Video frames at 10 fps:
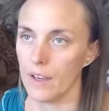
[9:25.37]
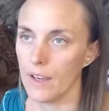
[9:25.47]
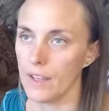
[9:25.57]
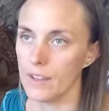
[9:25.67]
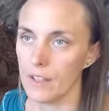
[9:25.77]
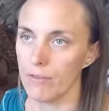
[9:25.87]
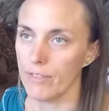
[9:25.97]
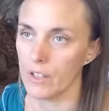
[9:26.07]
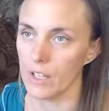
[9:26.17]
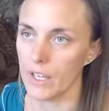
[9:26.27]
and they
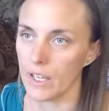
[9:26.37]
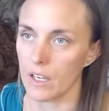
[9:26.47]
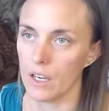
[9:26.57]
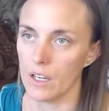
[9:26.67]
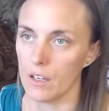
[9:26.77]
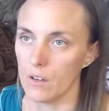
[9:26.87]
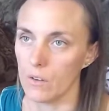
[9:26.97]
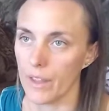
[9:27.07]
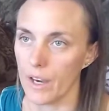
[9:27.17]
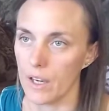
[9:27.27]
felt like, oh,
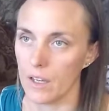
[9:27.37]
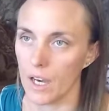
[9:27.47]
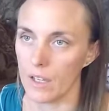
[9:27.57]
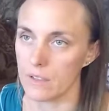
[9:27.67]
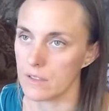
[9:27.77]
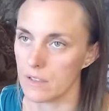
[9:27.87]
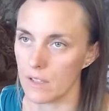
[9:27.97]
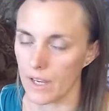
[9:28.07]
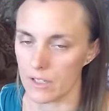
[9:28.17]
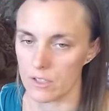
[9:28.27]
that I didn't
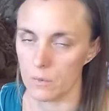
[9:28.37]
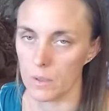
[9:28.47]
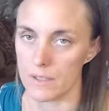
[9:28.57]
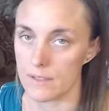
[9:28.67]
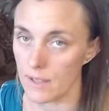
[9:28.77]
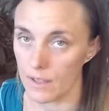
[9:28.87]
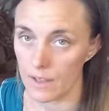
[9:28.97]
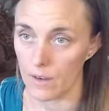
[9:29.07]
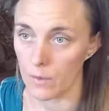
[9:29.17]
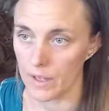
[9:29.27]
actually want to say
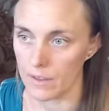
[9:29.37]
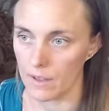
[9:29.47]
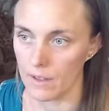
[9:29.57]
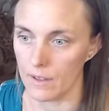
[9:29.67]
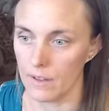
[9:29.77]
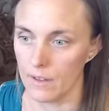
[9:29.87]
that right then.